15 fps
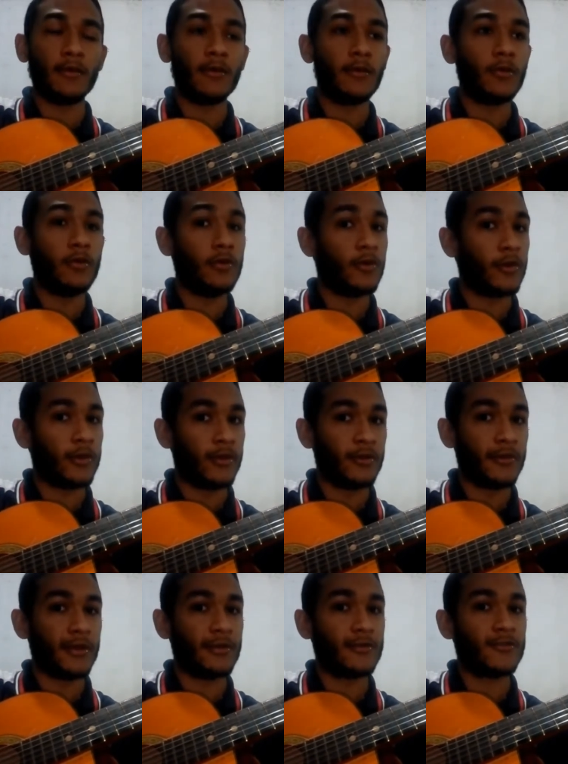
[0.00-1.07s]
You hear
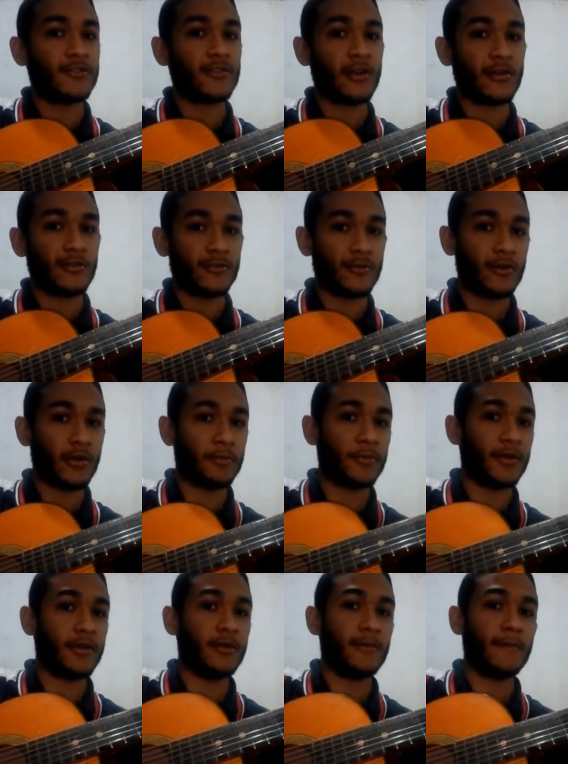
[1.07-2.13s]
it start dropping.
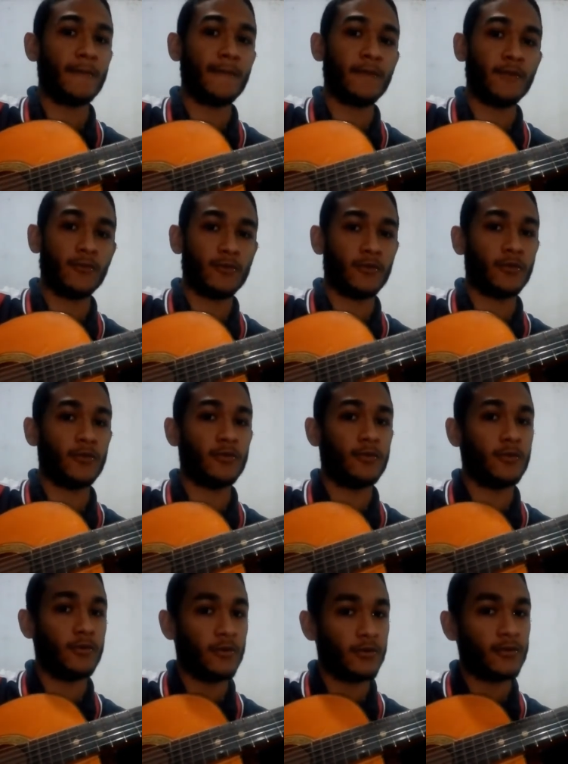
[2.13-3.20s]
So you
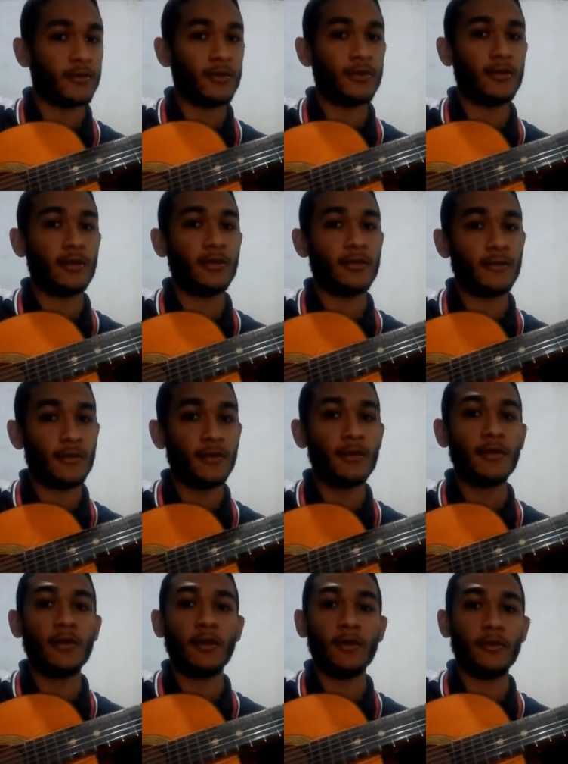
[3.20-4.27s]
tune it
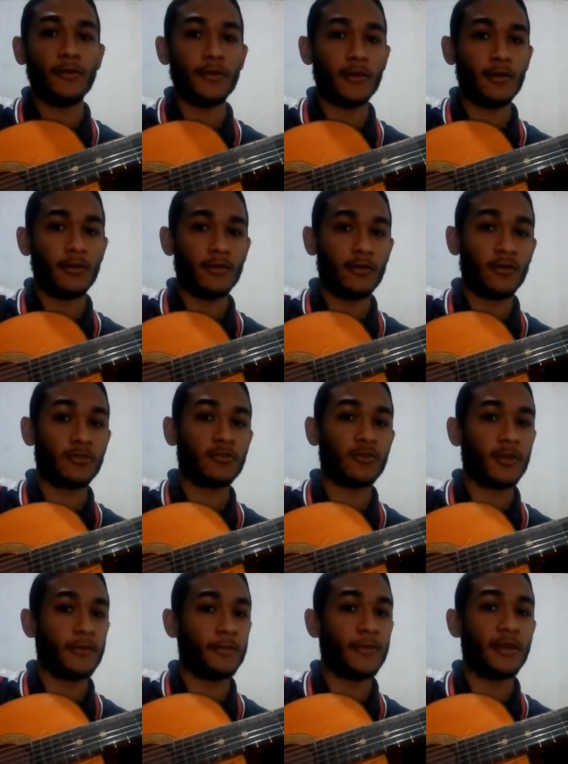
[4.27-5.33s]
until the
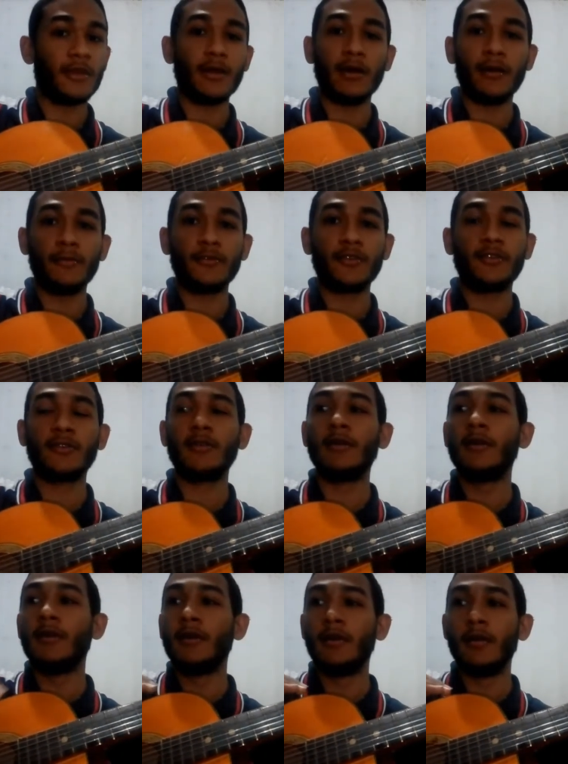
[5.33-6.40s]
string becomes
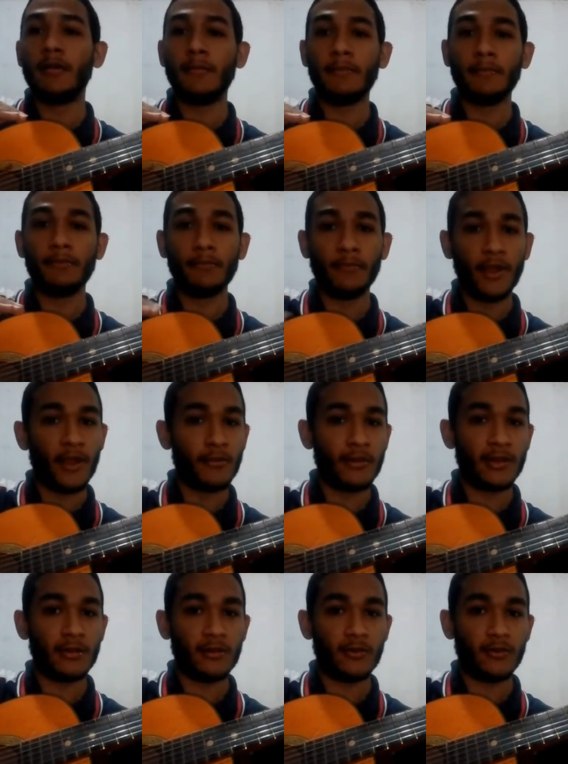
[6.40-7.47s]
very
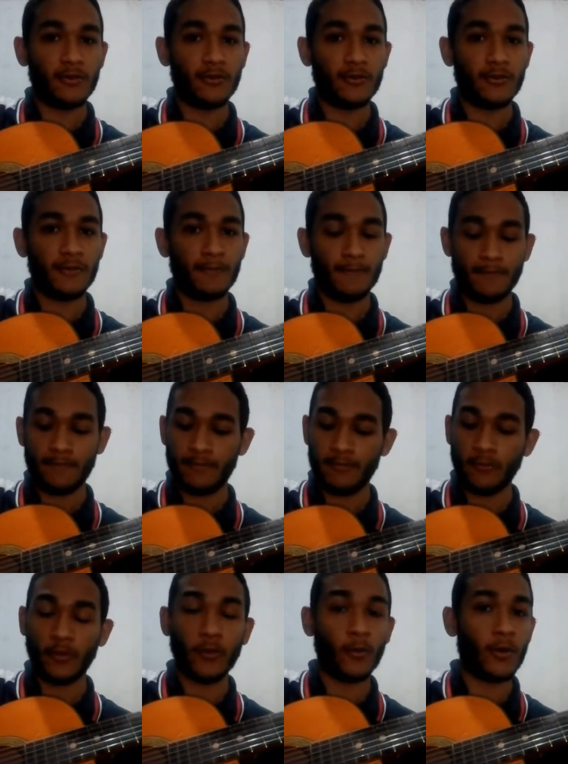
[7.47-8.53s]
loose.
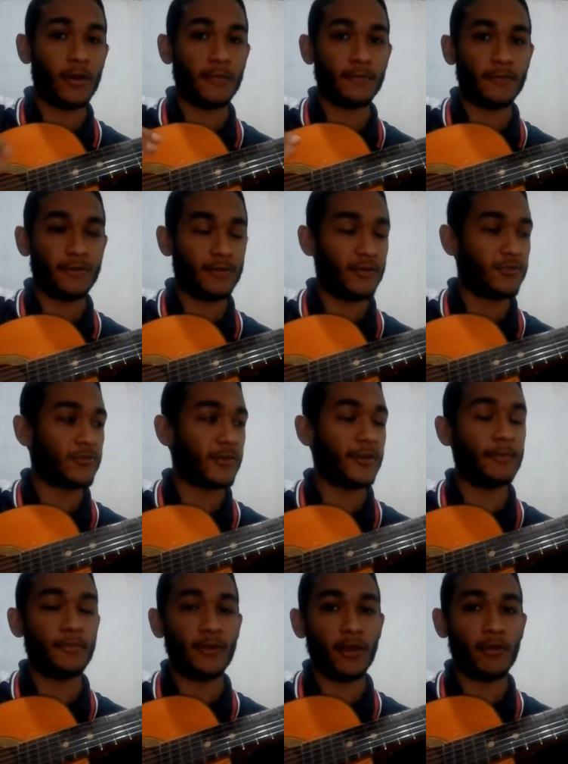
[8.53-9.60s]
You want the string
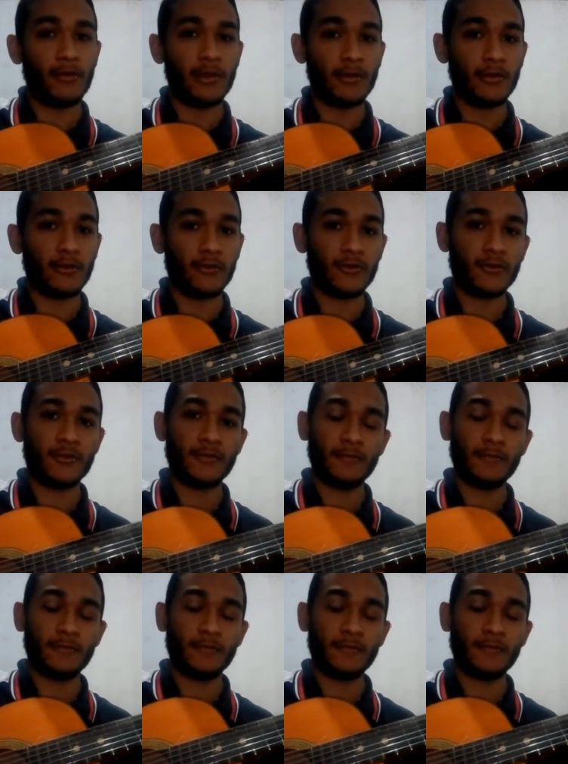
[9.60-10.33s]
very loose.